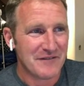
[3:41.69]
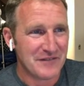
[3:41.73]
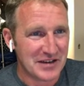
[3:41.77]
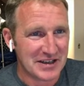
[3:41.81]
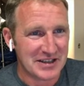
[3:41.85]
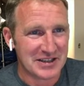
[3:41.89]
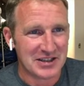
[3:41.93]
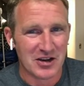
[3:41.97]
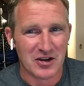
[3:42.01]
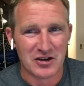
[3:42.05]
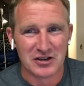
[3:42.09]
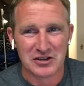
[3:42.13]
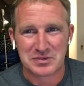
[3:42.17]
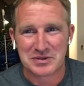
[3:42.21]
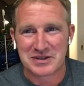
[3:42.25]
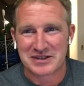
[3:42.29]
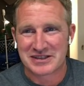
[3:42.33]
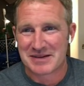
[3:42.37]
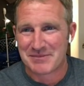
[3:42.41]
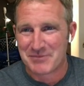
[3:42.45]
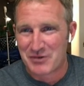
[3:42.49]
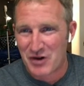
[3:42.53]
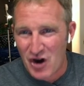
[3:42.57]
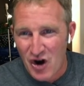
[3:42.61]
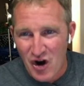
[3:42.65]
videos
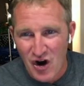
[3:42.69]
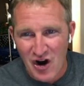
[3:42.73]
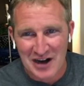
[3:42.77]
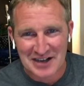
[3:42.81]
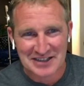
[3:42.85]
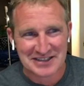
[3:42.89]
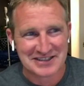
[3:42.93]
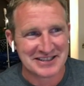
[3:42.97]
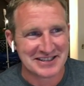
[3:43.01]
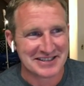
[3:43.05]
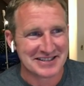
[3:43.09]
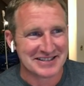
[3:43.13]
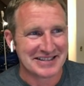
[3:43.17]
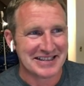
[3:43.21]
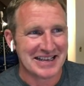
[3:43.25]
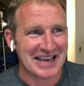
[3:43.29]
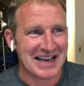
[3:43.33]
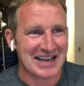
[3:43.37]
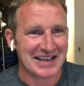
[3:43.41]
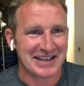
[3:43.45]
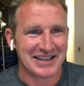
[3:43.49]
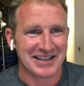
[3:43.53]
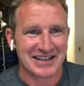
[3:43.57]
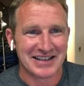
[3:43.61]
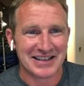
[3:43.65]
because I'm
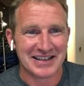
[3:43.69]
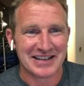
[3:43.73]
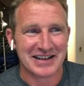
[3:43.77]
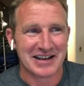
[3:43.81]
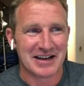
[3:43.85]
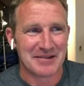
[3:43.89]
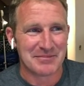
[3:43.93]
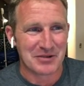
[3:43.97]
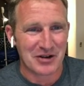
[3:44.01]
constantly editing,